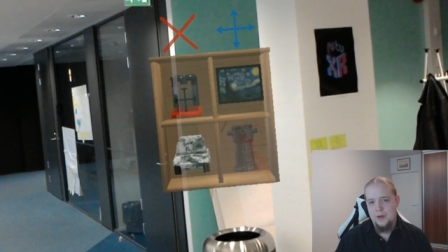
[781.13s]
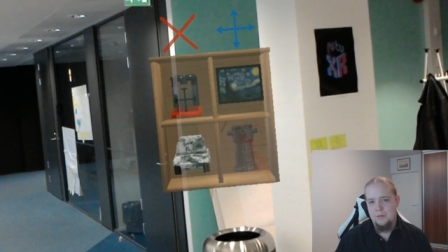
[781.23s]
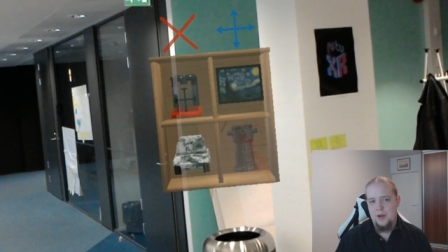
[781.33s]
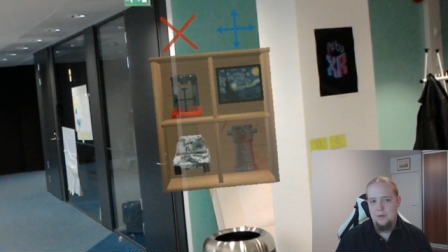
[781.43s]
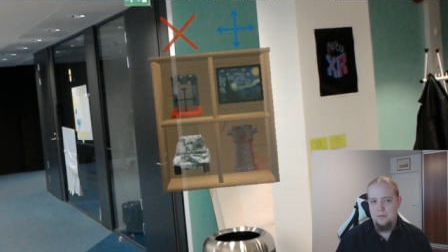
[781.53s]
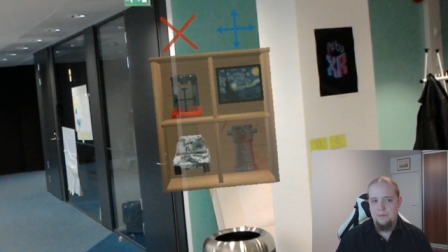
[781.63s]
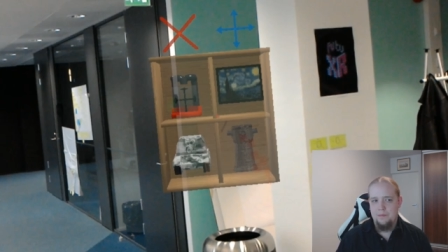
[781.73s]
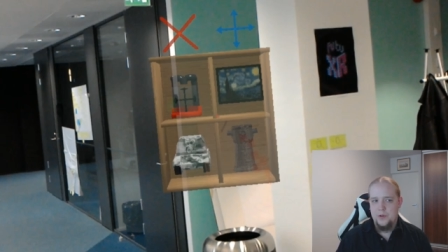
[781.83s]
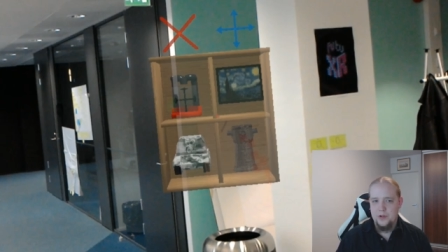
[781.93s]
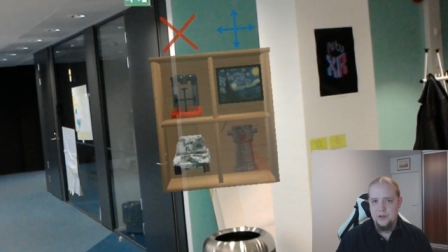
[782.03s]
Now,
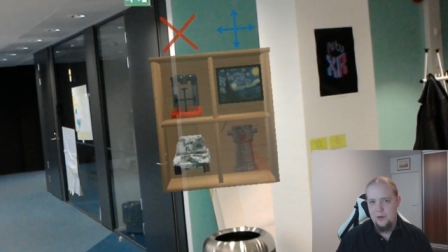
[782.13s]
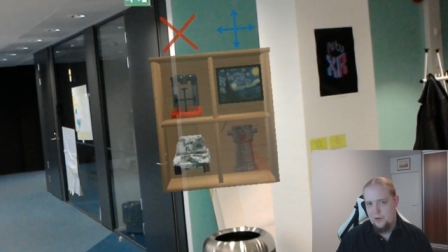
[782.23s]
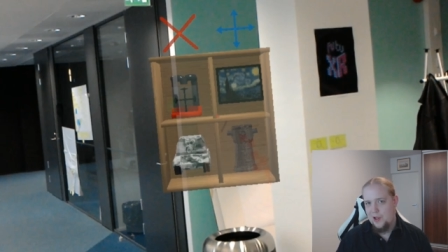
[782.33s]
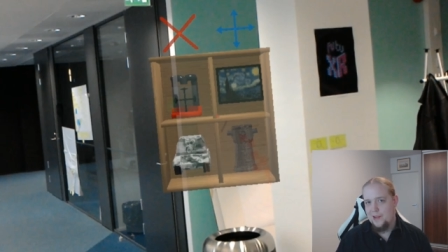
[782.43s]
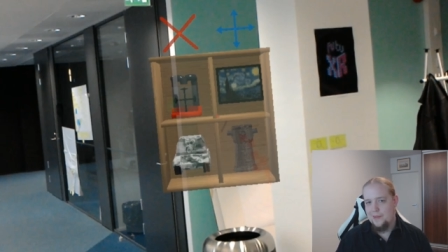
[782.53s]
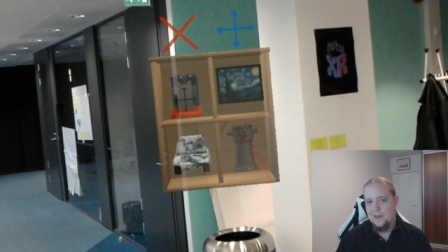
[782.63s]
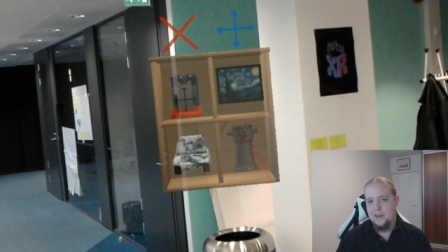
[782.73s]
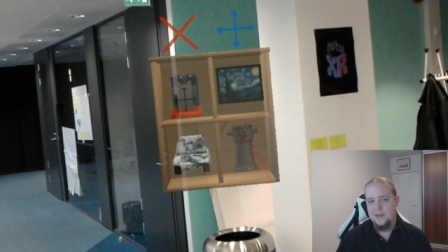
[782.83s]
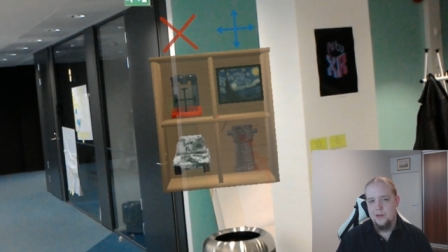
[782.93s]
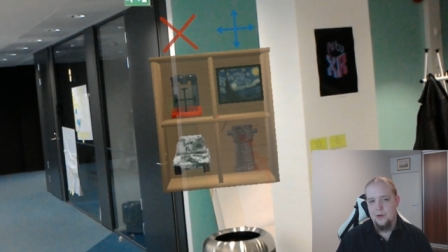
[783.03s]
just looking at
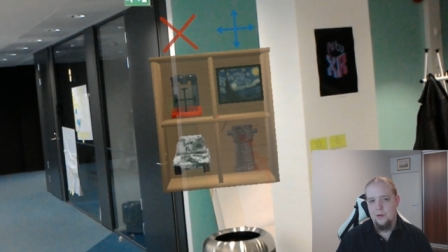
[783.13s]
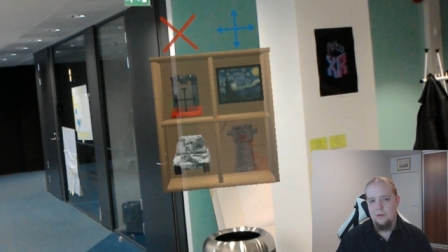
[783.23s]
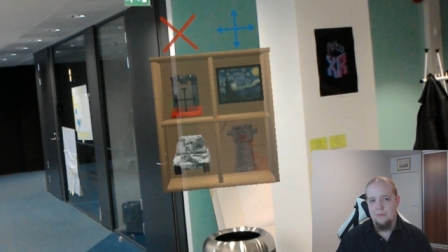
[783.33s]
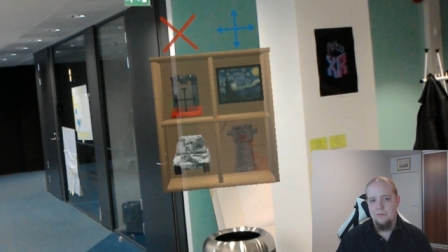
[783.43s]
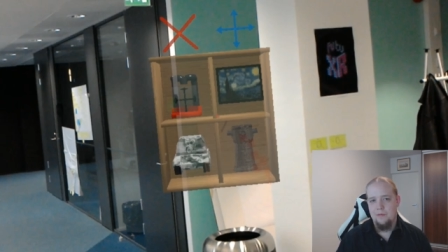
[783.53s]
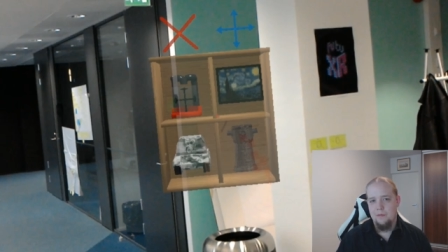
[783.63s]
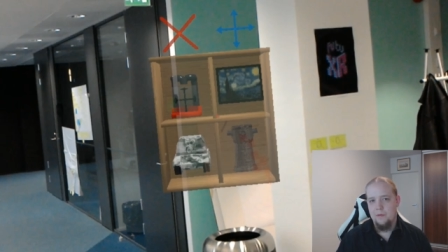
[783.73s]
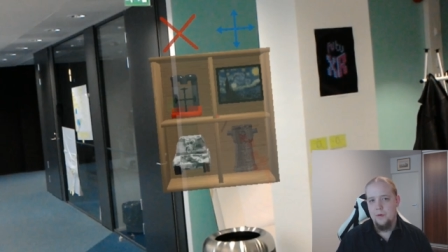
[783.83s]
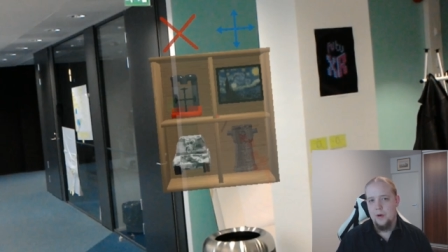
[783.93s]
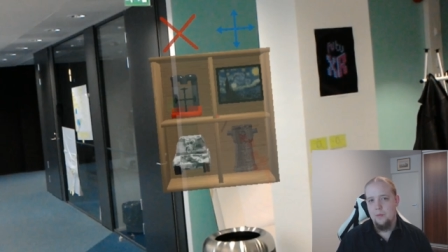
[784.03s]
things is all
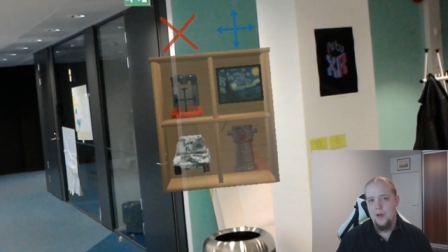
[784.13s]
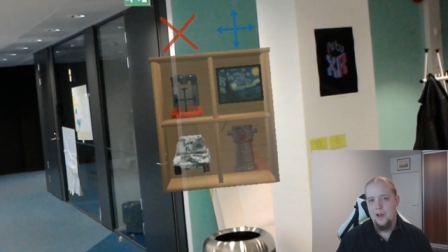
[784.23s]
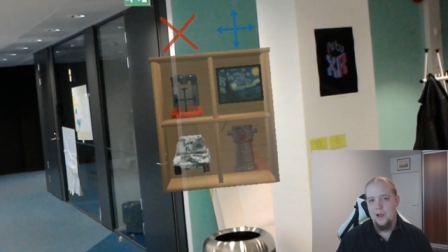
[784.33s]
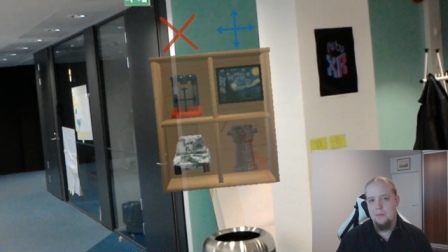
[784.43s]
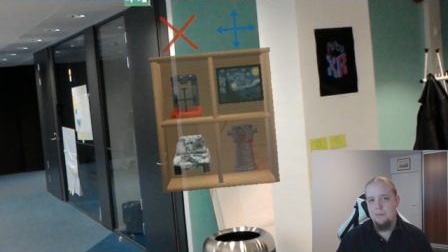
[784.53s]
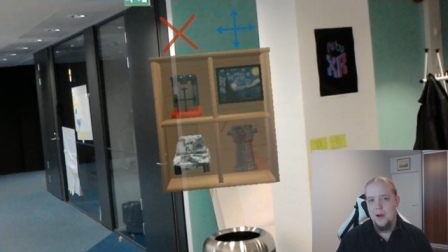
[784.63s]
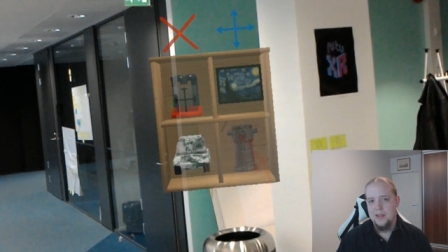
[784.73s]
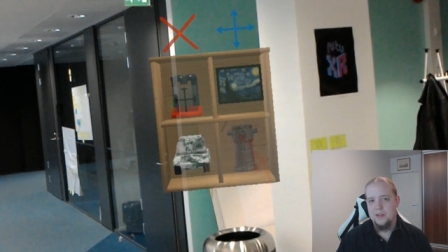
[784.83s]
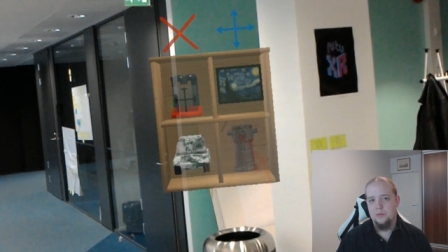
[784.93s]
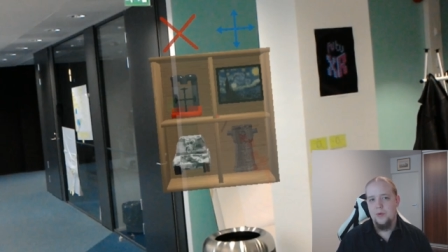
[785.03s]
good and well,
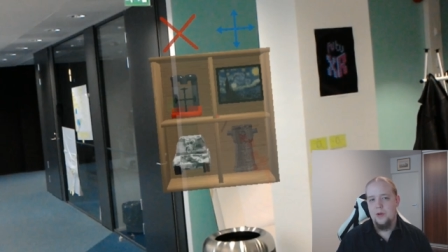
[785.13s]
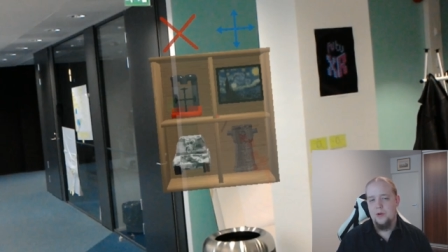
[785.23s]
but we